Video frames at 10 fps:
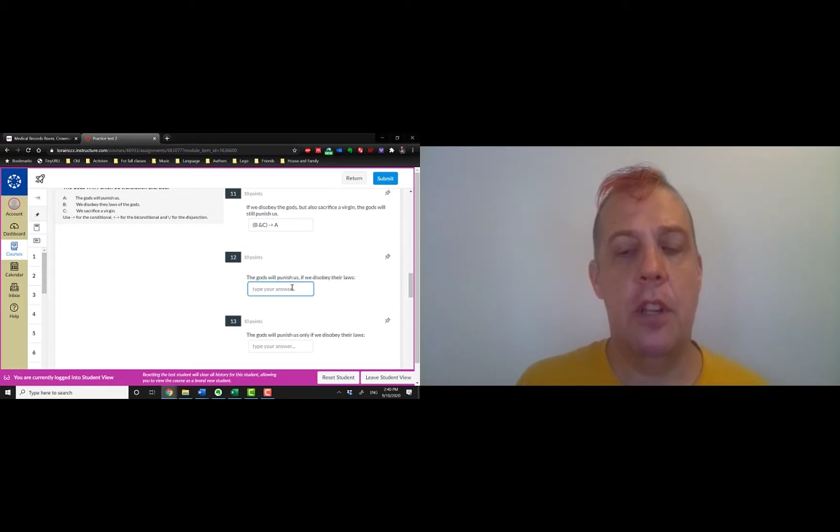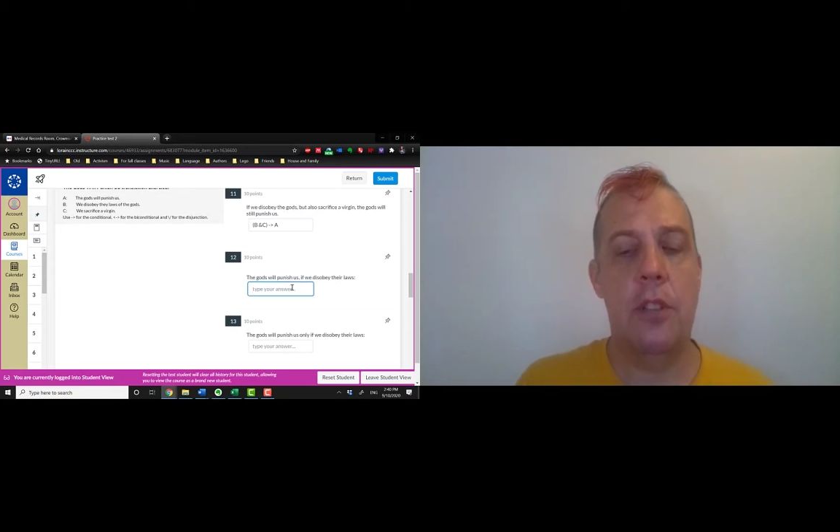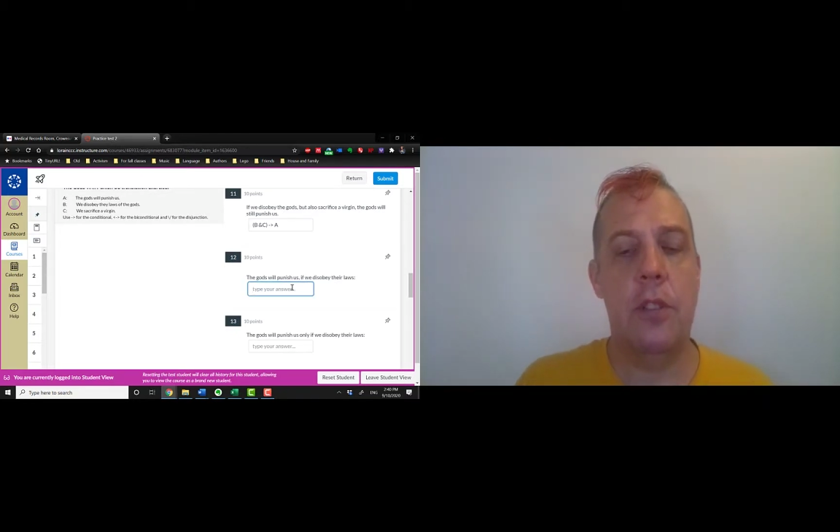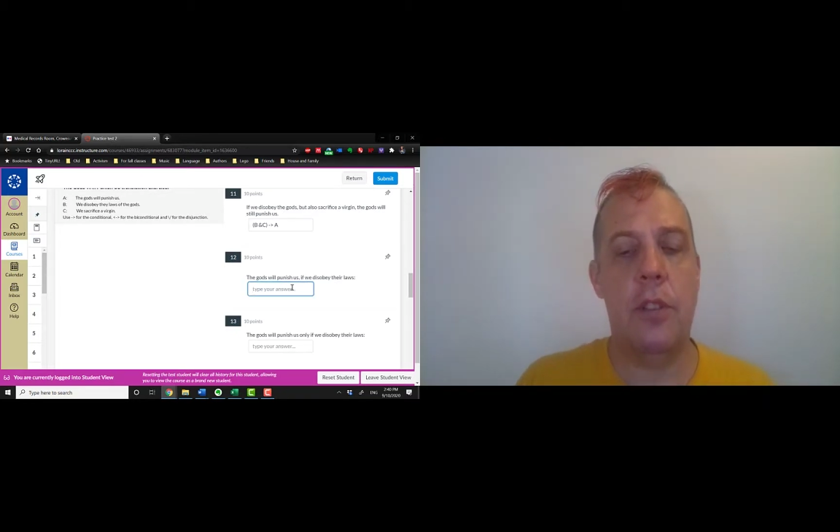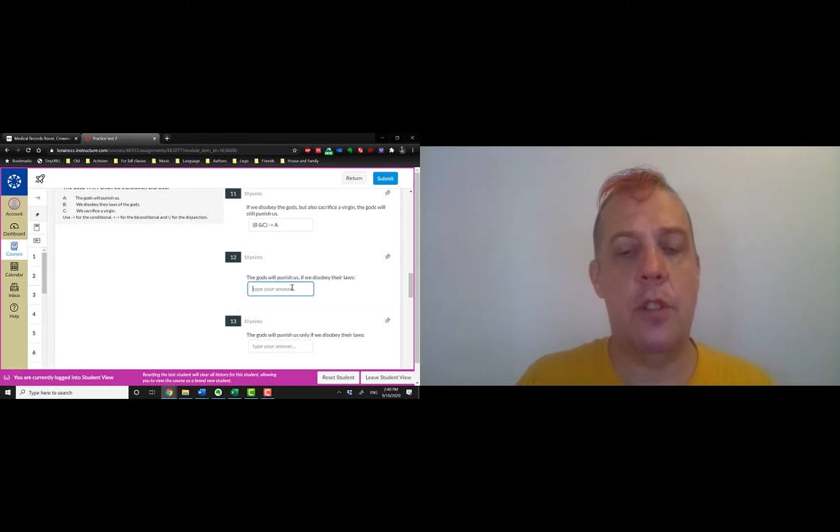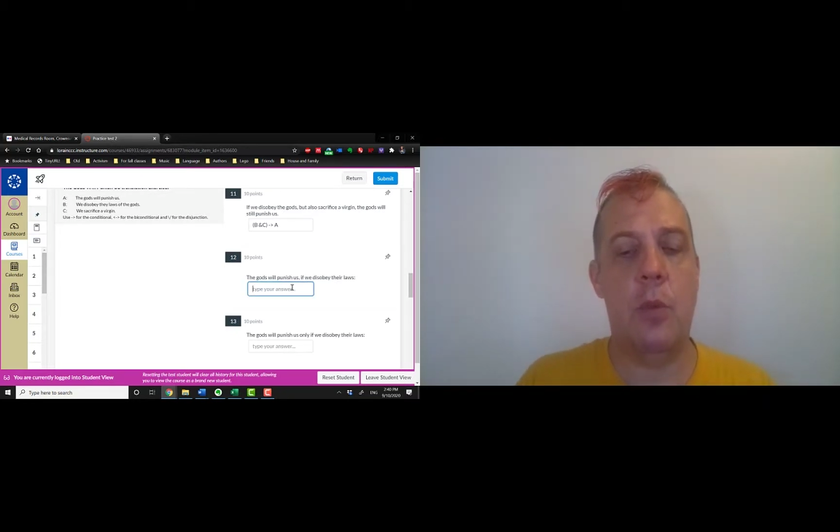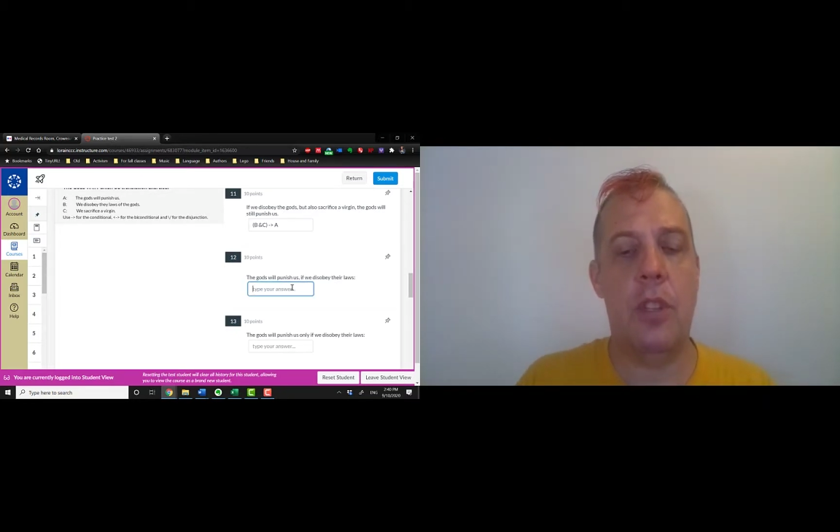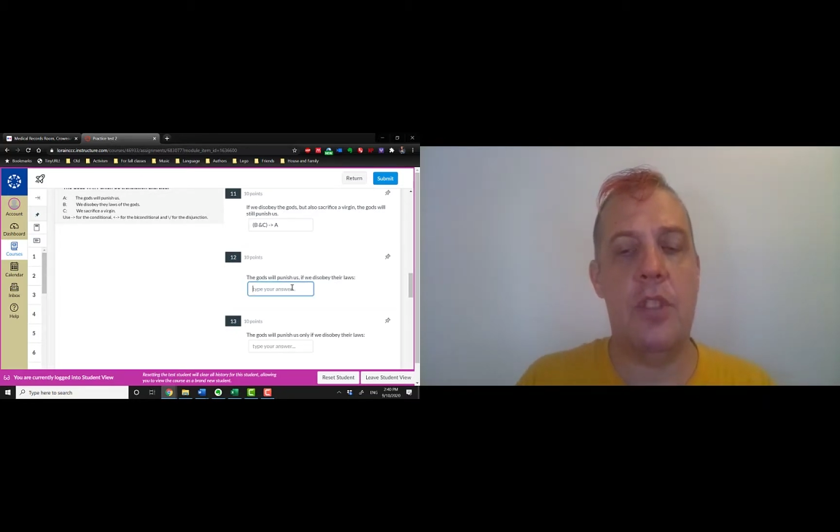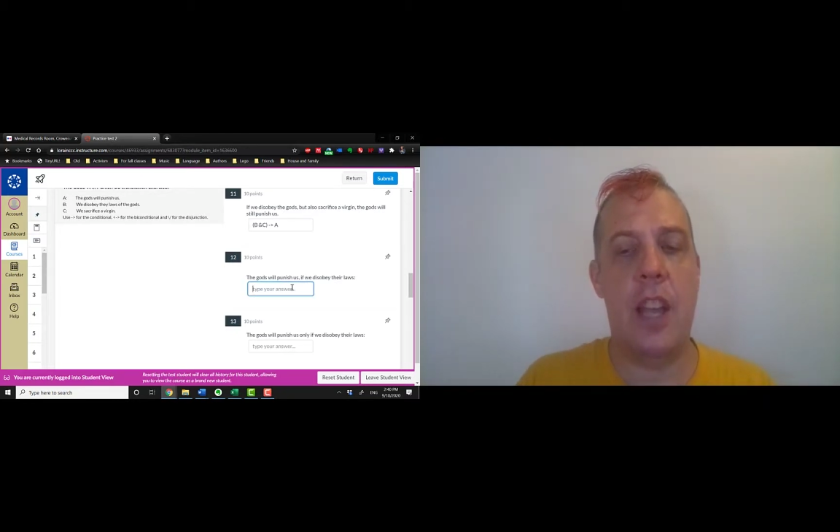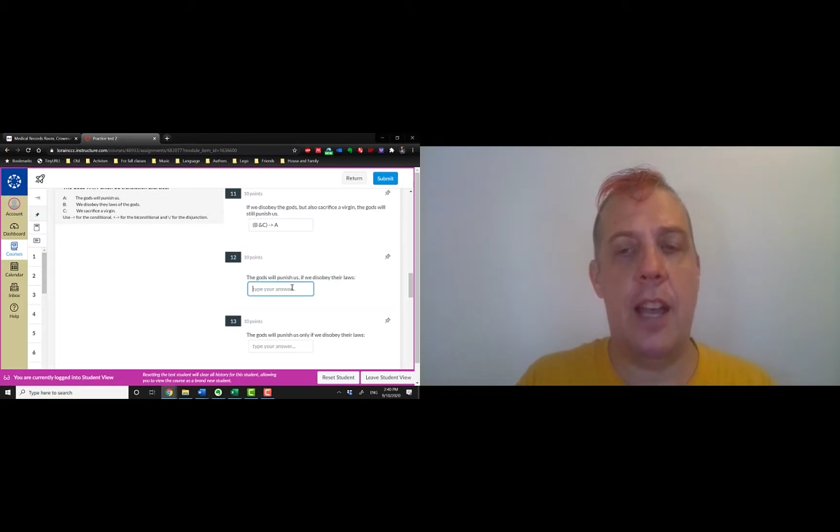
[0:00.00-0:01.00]
So this
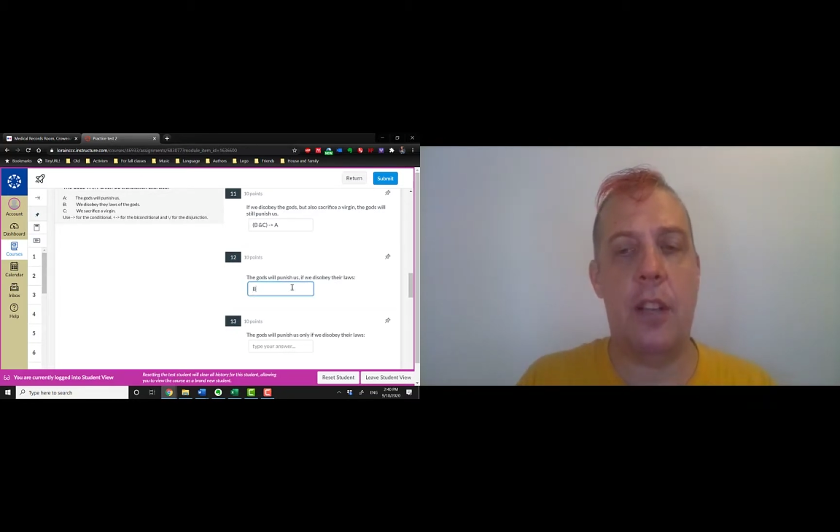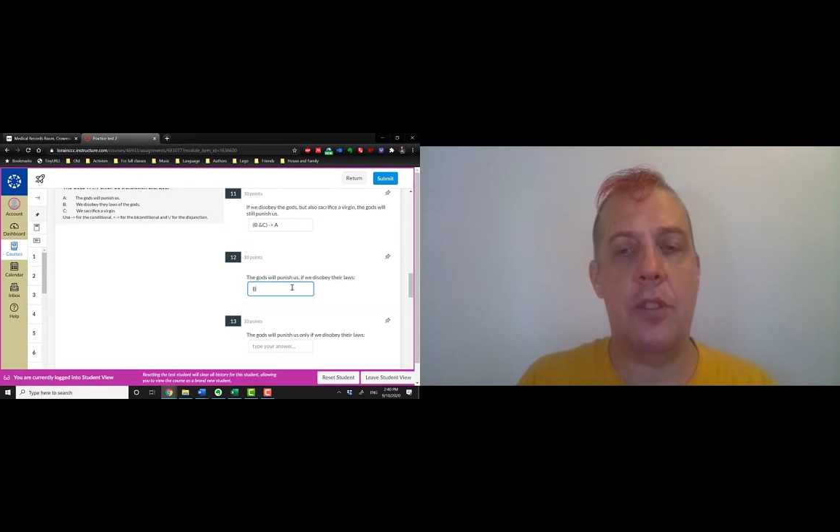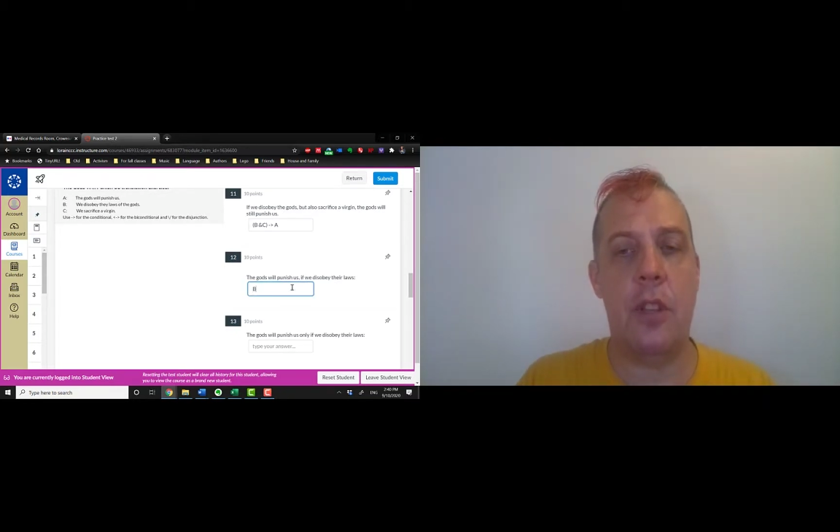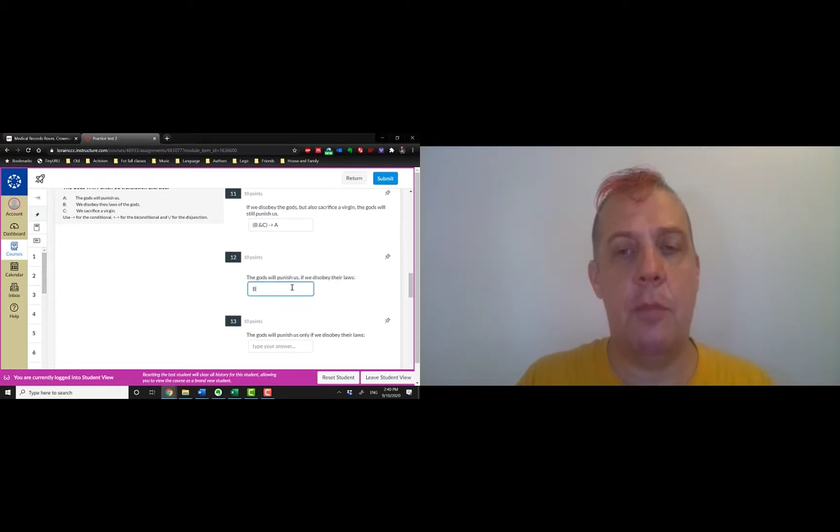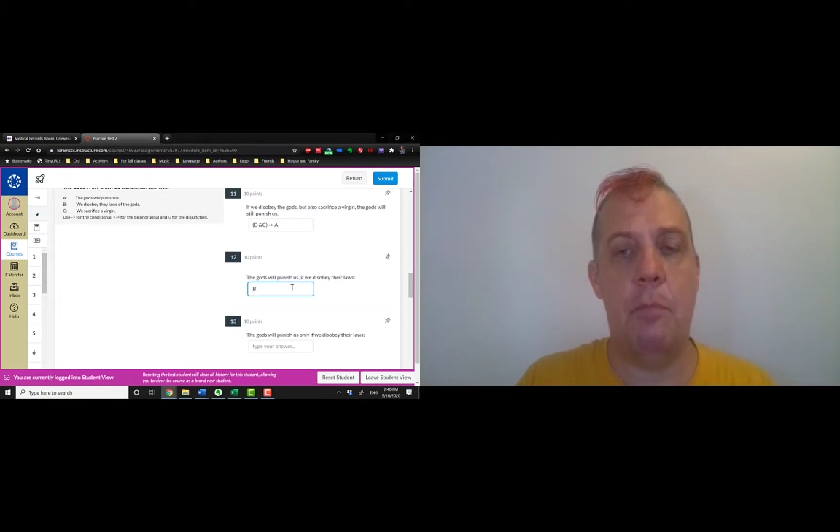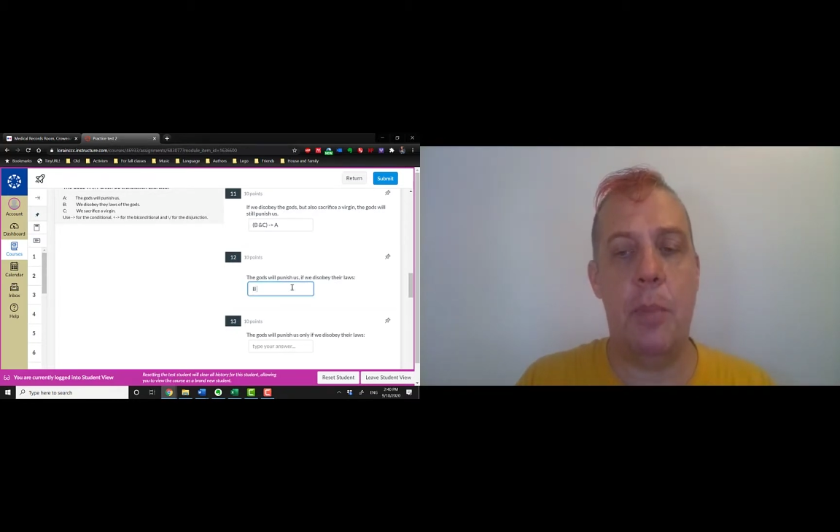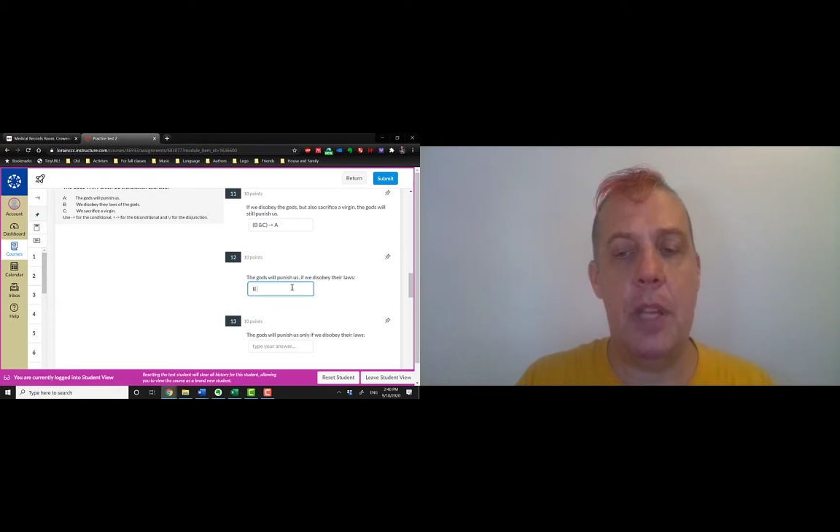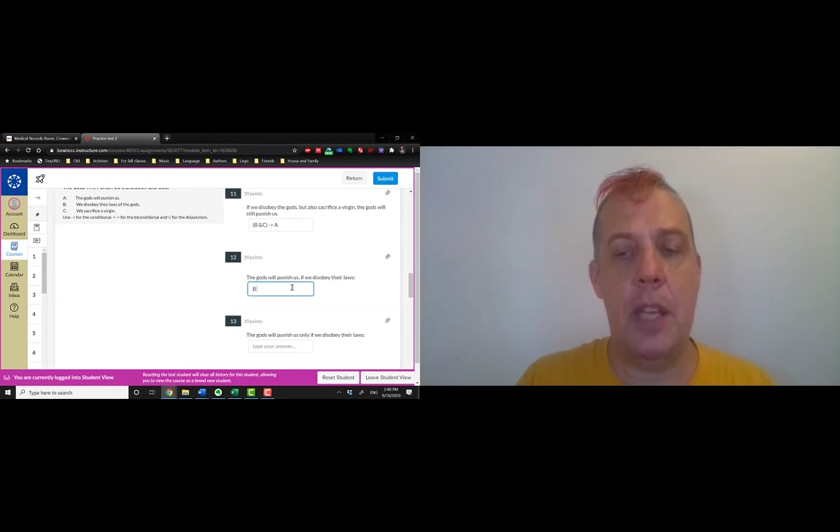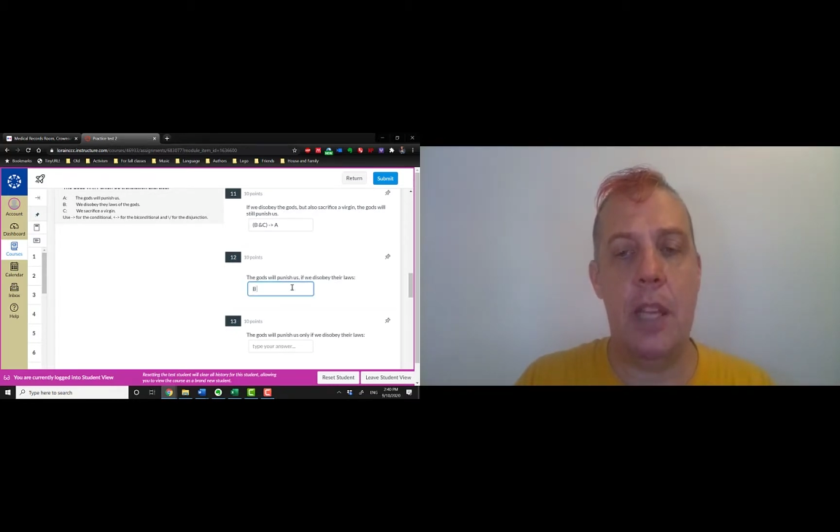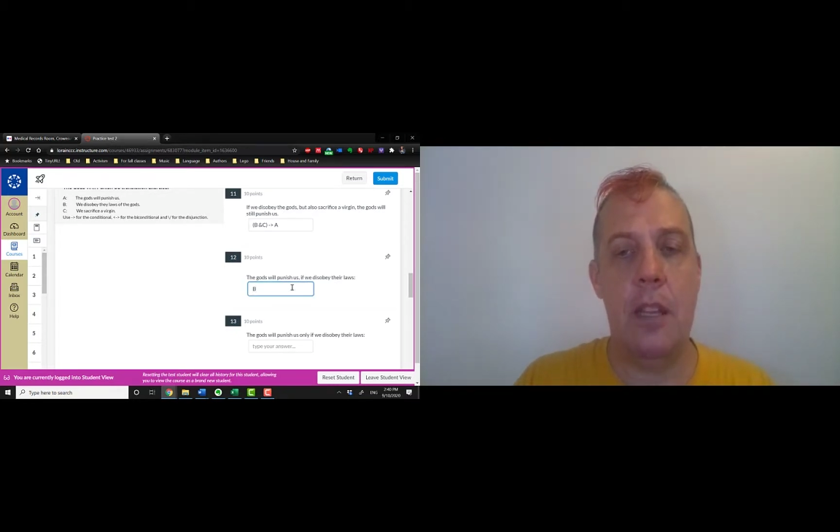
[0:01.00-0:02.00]
one is actually
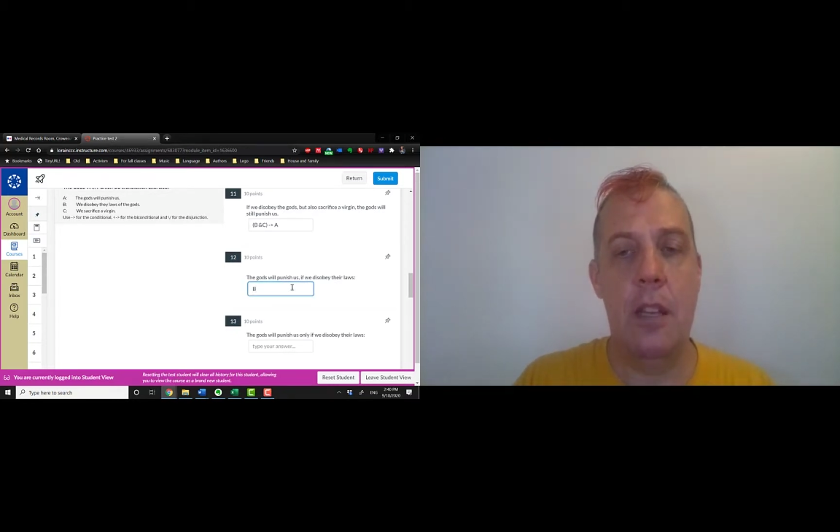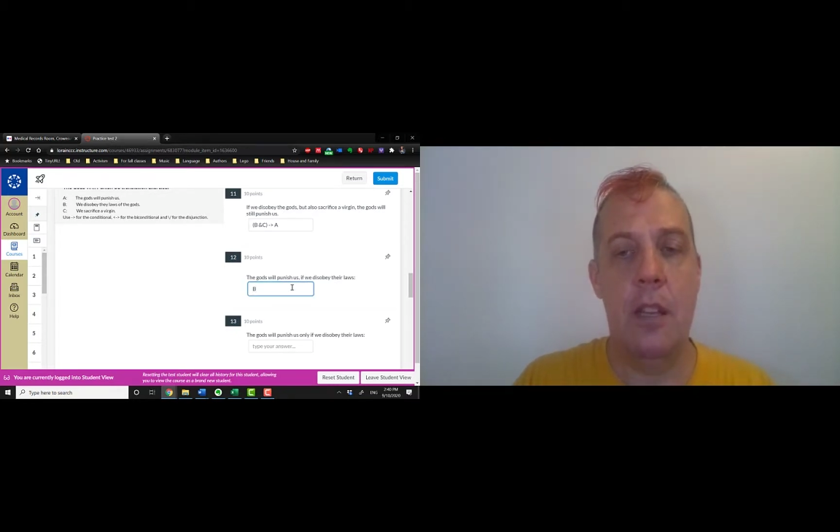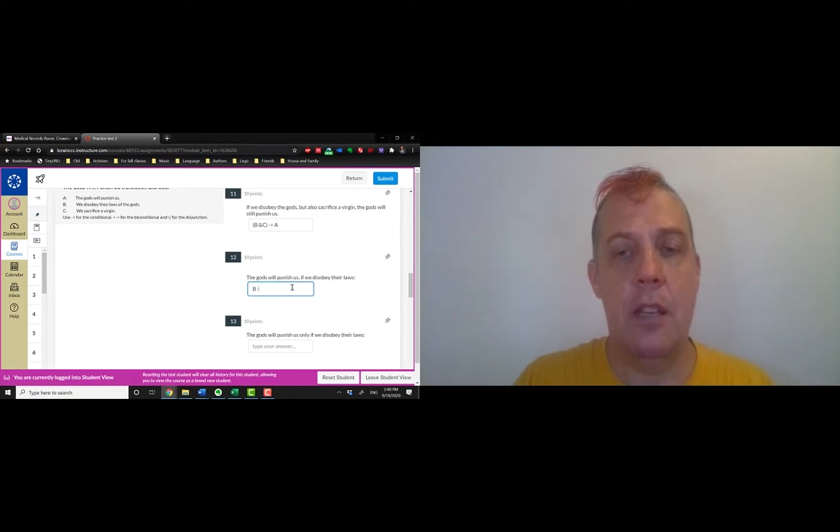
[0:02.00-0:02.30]
B